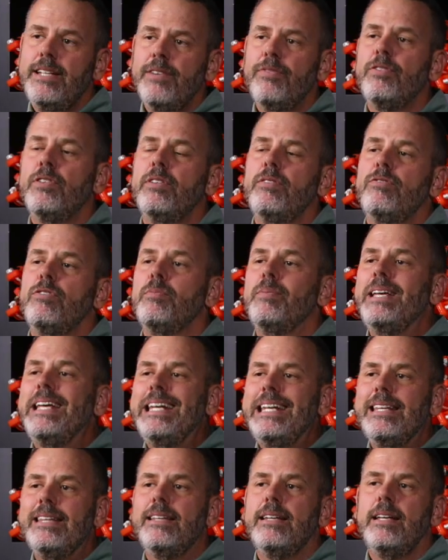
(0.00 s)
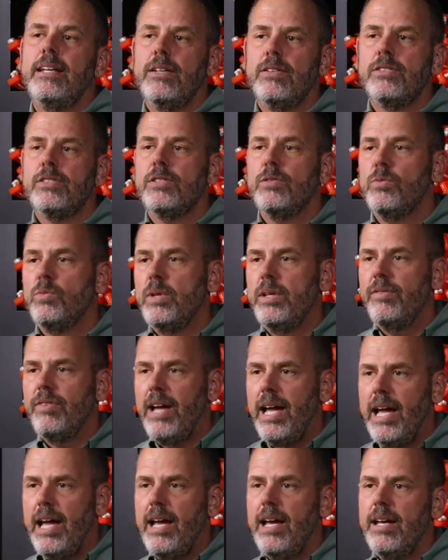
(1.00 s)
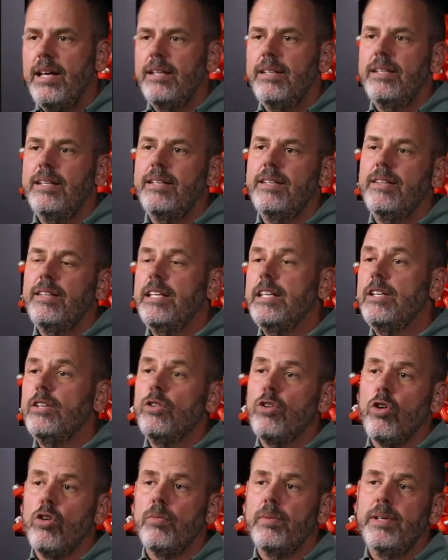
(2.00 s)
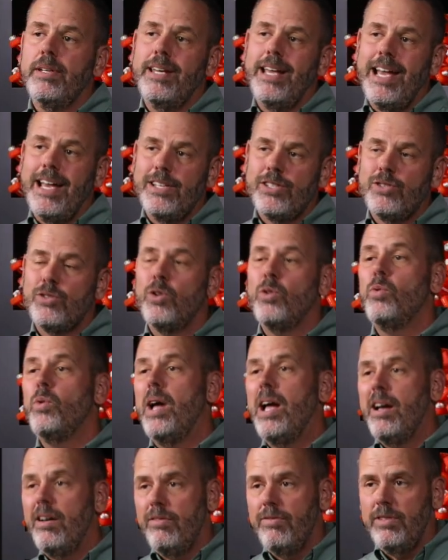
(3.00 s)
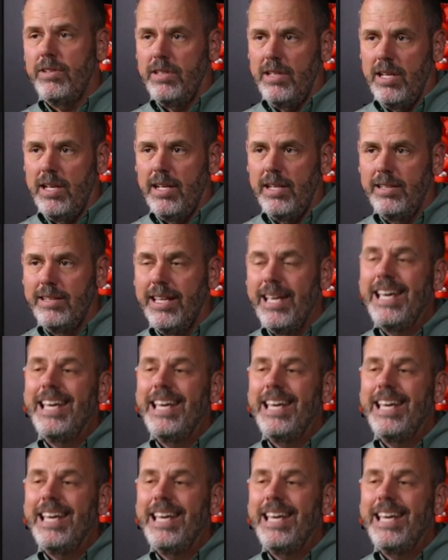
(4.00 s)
different from anything else that we've had in the Garmin Astro ALPHA line